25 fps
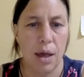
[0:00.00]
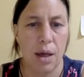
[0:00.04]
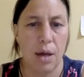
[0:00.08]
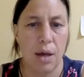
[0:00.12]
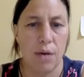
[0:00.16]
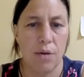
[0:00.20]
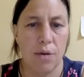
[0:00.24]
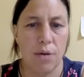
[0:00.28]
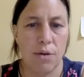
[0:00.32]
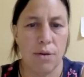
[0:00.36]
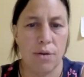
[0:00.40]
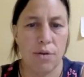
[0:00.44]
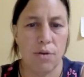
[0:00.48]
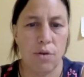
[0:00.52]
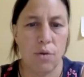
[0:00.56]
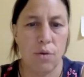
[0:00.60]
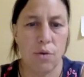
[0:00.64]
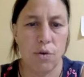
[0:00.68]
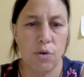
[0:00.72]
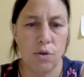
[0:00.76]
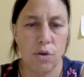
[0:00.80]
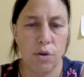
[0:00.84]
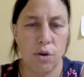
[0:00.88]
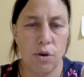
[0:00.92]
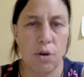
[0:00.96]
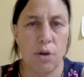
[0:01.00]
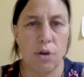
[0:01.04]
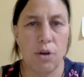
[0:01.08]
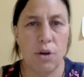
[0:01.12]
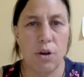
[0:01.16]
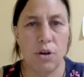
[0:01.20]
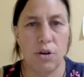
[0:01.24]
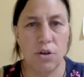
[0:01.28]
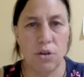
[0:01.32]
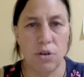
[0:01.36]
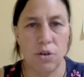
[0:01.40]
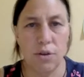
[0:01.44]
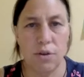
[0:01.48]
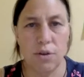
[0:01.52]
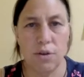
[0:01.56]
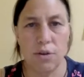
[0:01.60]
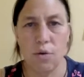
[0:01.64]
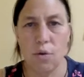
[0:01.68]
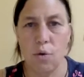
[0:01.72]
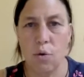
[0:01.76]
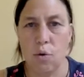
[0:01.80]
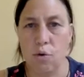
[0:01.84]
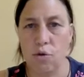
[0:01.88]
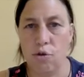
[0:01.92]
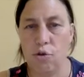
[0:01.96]
distorted cognitions that
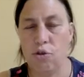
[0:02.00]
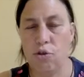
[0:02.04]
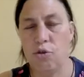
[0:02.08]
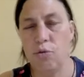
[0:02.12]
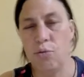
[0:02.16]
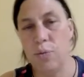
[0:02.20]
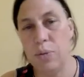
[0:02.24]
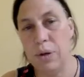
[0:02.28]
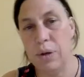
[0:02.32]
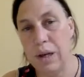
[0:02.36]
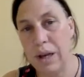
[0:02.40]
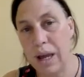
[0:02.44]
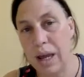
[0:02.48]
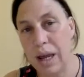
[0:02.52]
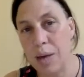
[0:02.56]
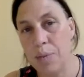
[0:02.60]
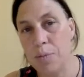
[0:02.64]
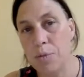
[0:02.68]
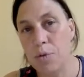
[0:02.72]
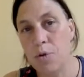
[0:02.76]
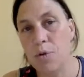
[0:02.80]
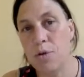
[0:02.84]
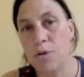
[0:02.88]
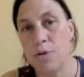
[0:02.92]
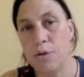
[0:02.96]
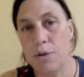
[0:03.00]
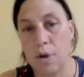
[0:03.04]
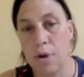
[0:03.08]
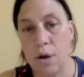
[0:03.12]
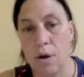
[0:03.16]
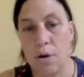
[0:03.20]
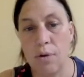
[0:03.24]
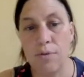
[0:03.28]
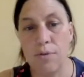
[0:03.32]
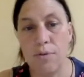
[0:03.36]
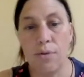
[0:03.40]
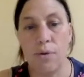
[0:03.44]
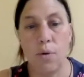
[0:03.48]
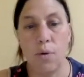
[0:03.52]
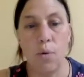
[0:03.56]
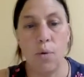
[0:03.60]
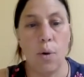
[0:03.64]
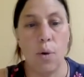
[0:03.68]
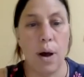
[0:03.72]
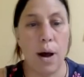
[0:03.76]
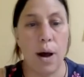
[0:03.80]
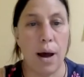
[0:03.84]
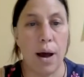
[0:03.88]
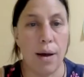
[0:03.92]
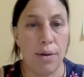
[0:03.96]
cause you to blame yourself or
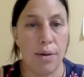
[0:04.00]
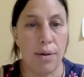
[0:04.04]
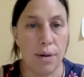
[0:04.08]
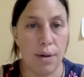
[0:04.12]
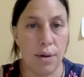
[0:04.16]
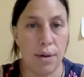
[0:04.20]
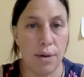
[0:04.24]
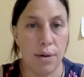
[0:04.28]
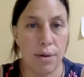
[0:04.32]
others,